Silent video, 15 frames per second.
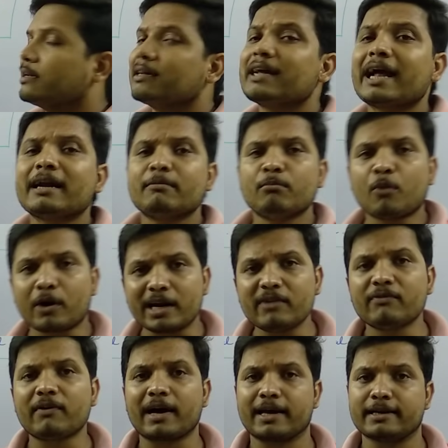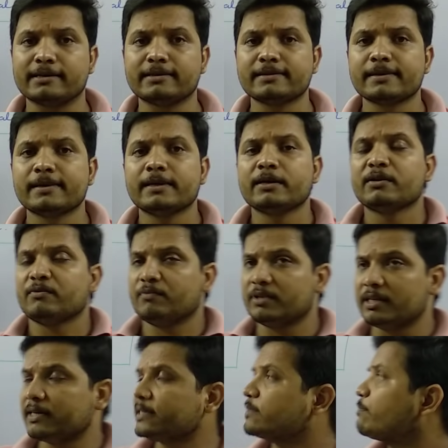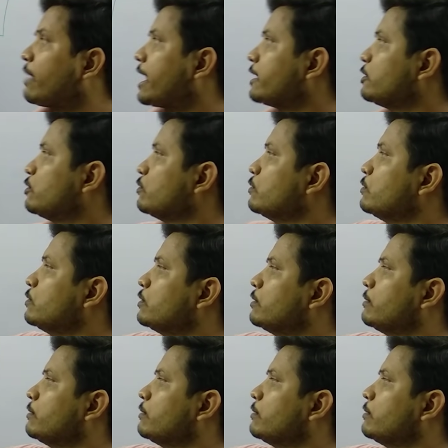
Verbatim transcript: that modifies with respect to